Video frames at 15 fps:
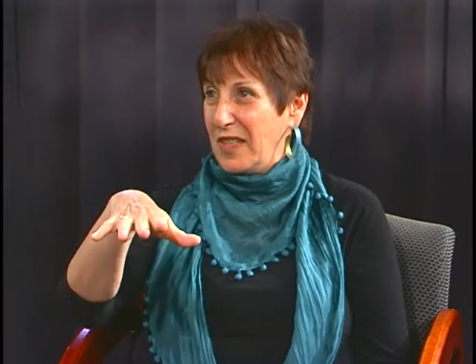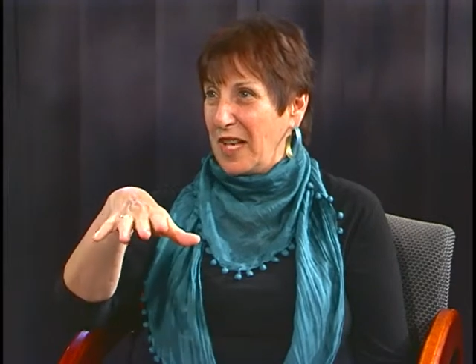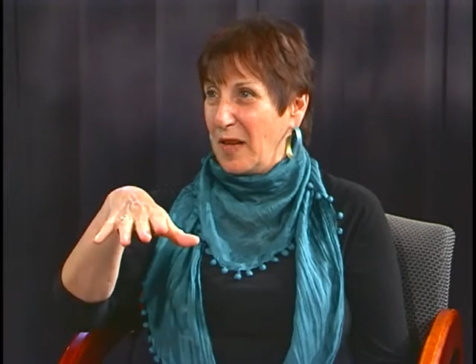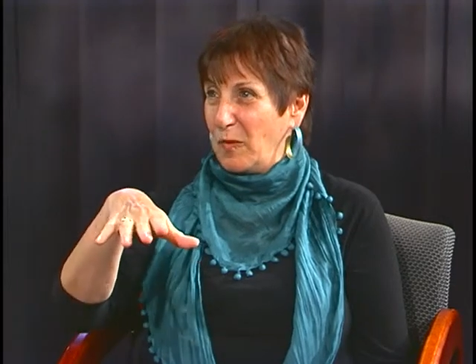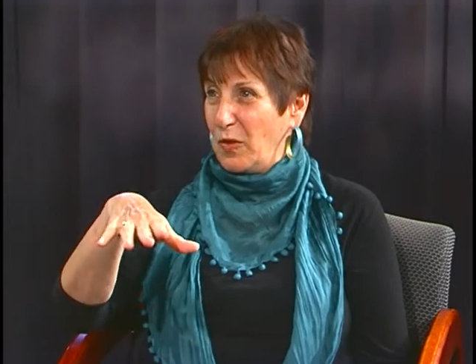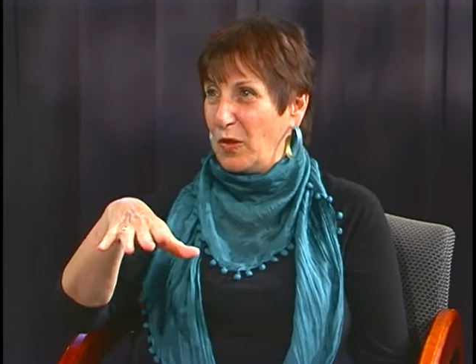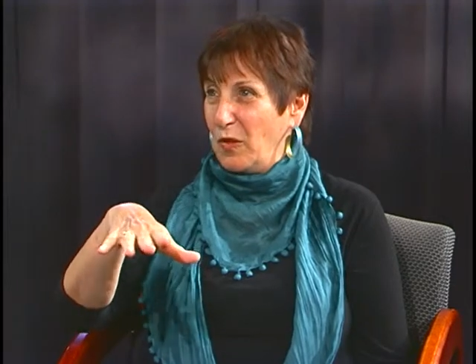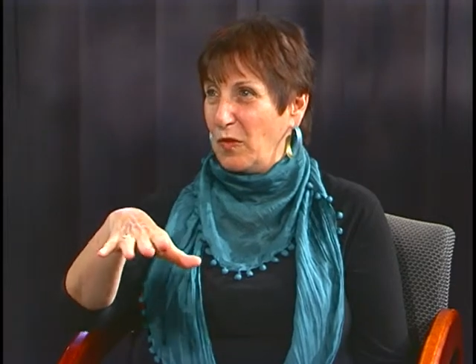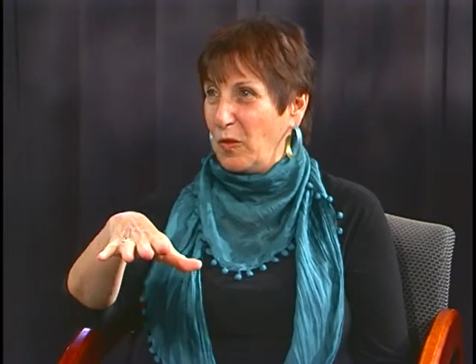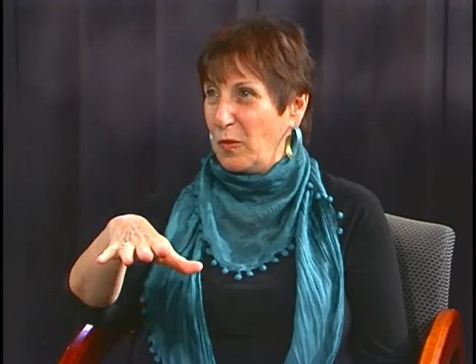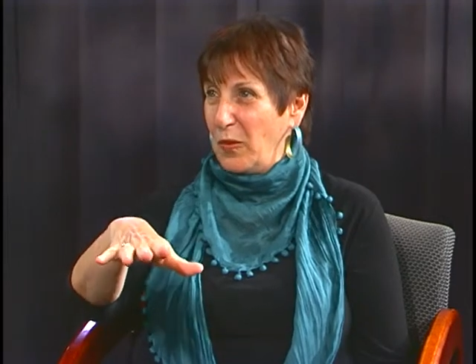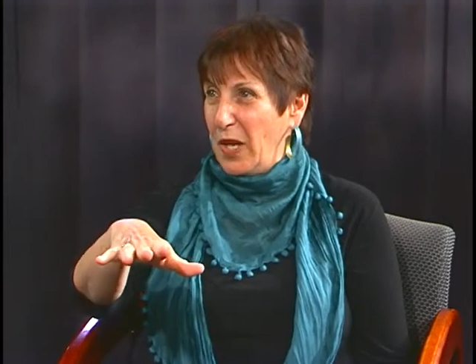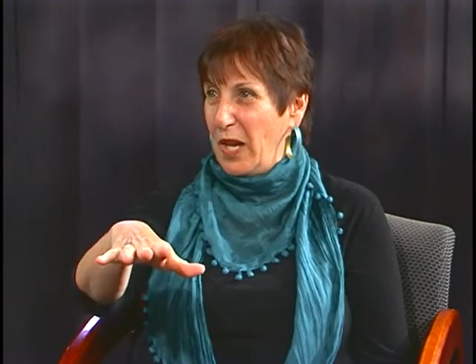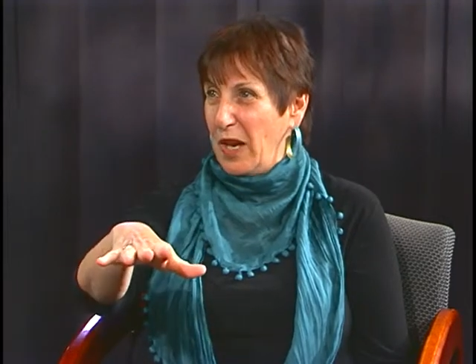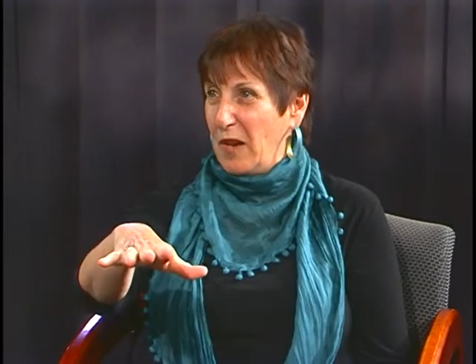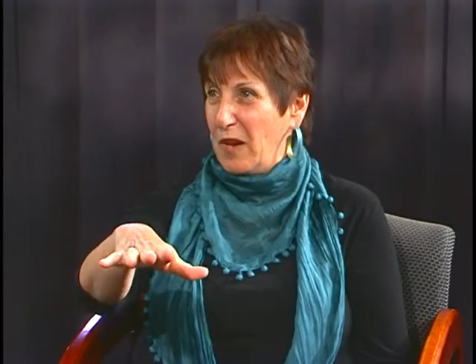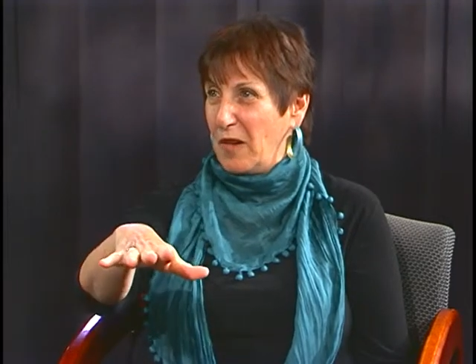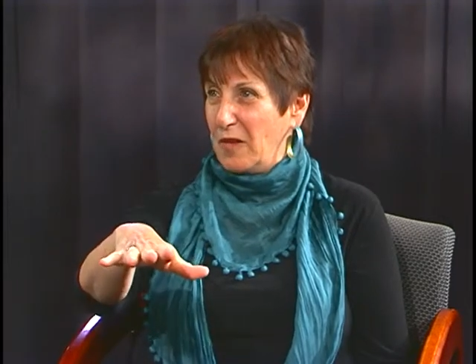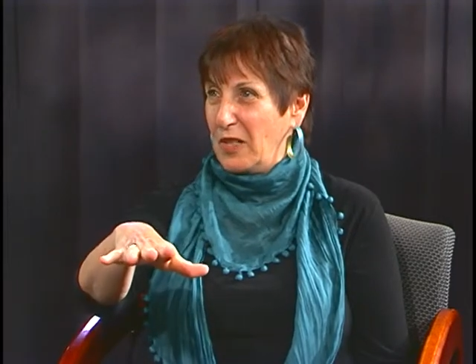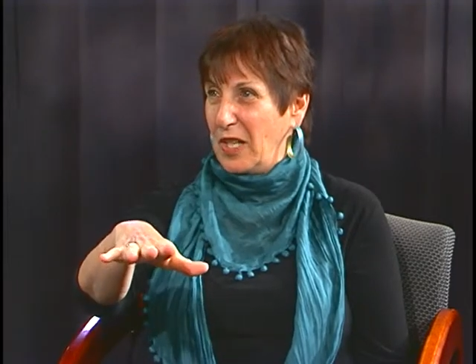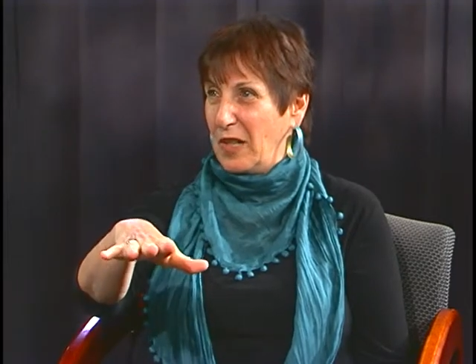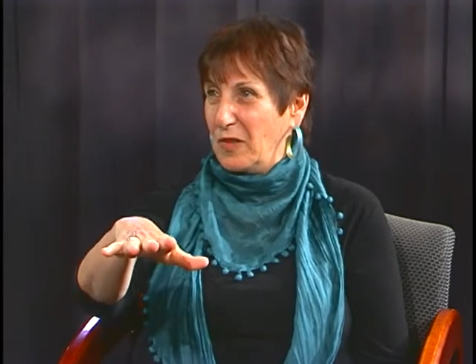that beautiful
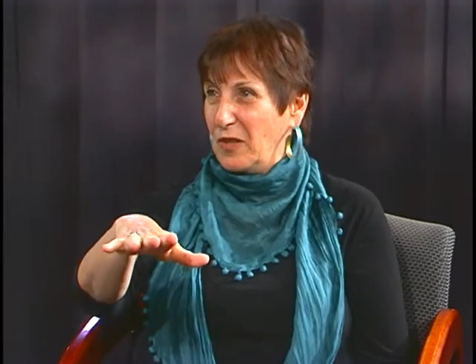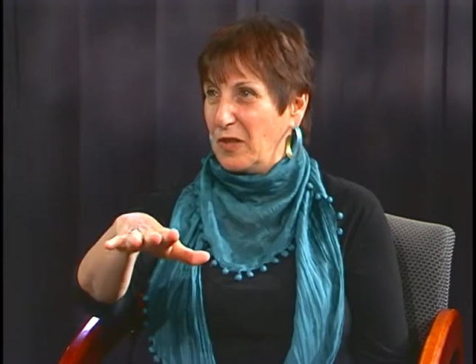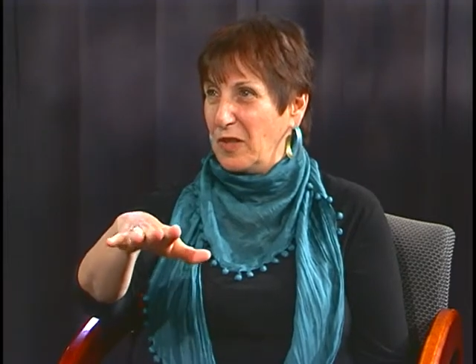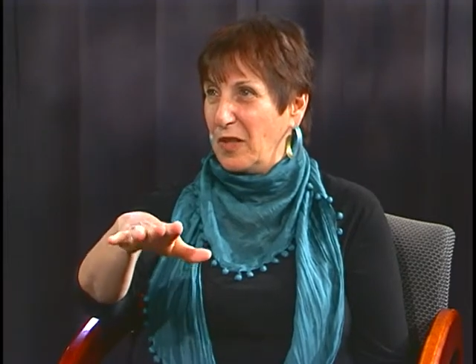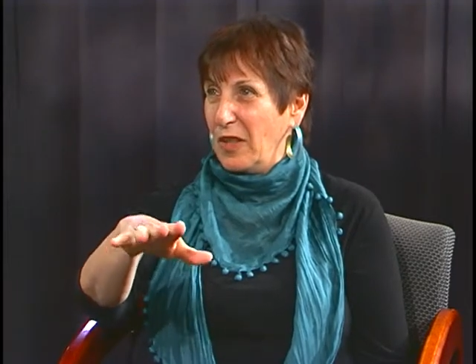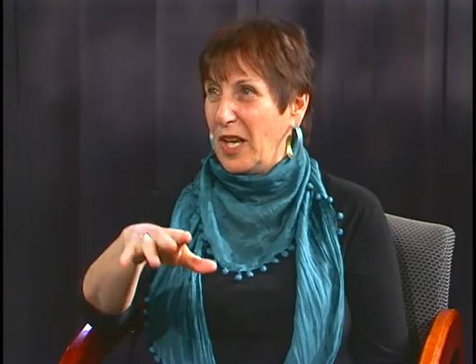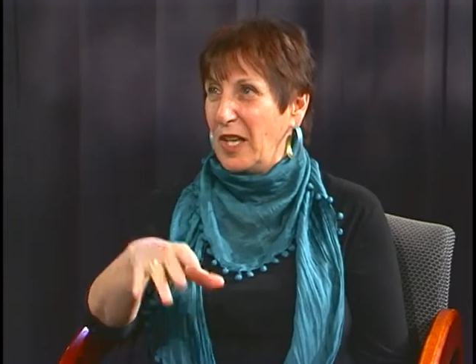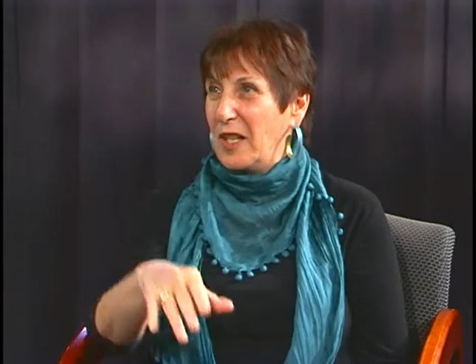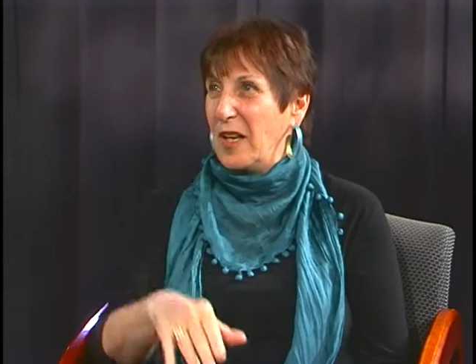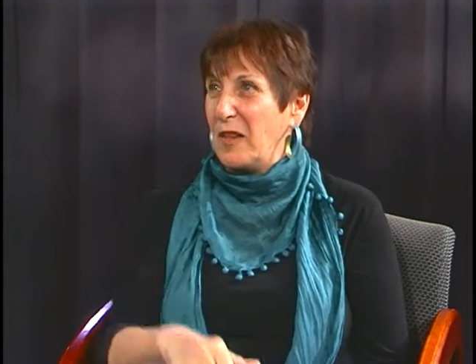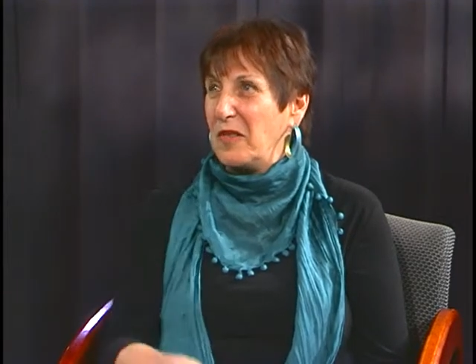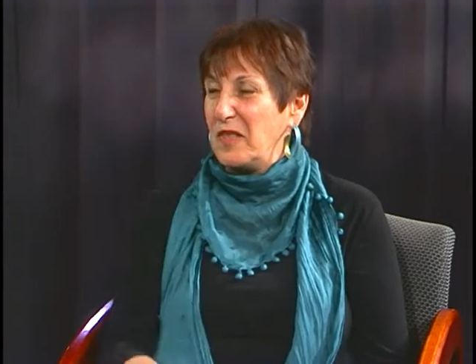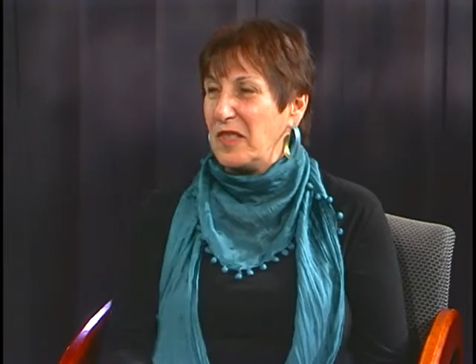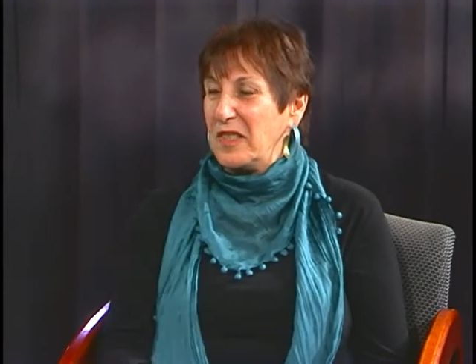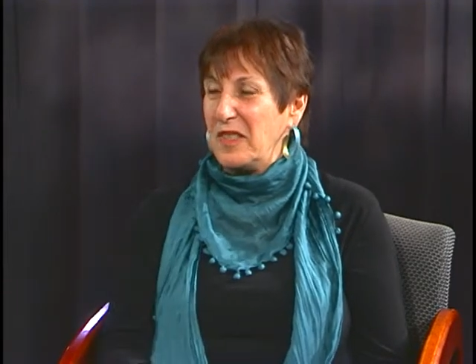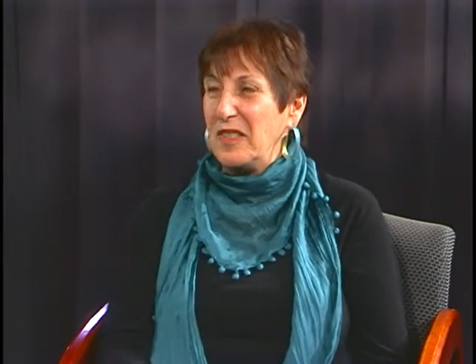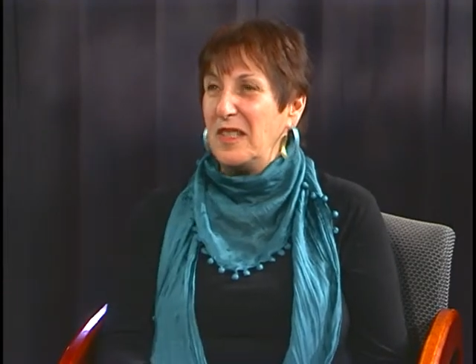pier down to the lighthouse.